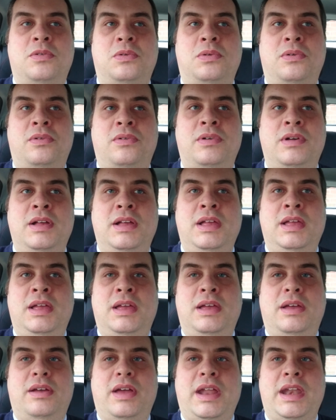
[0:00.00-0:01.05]
or
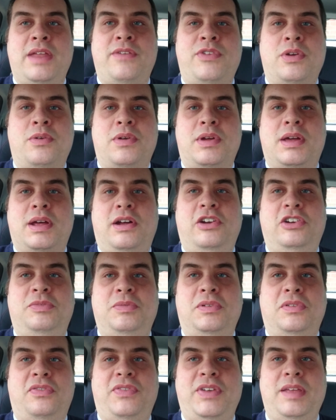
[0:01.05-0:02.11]
any of your
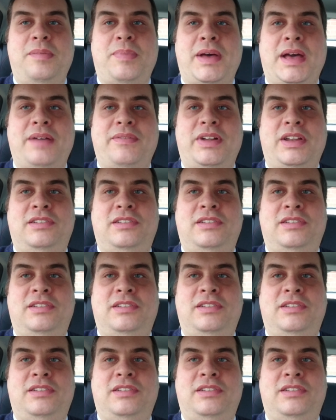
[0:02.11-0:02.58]
encouragement or feedback.